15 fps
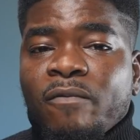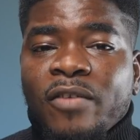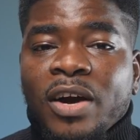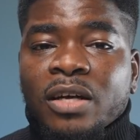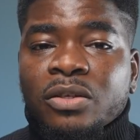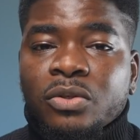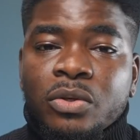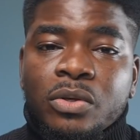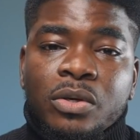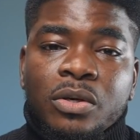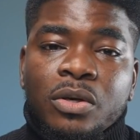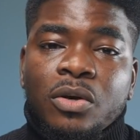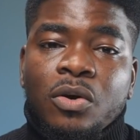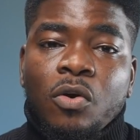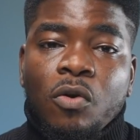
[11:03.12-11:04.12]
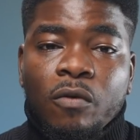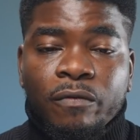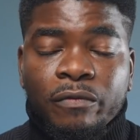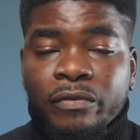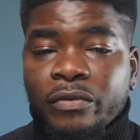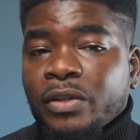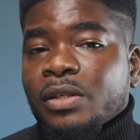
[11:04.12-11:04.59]
factor
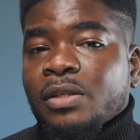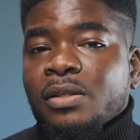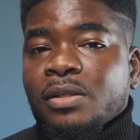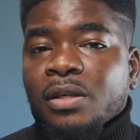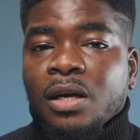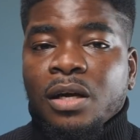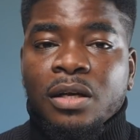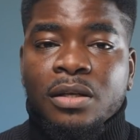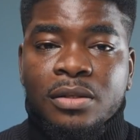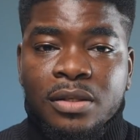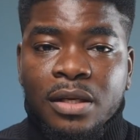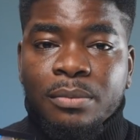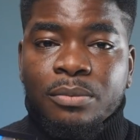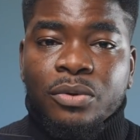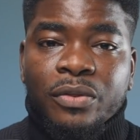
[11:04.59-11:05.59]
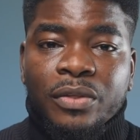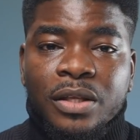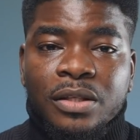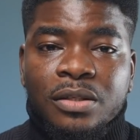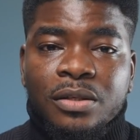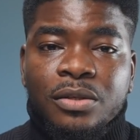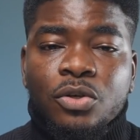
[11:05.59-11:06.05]
of this Zenbook
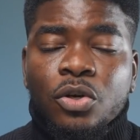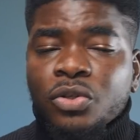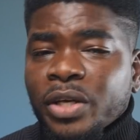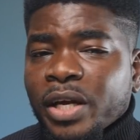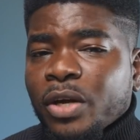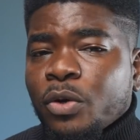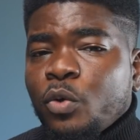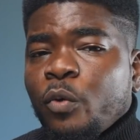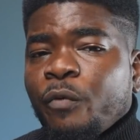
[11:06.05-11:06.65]
13. You also get cool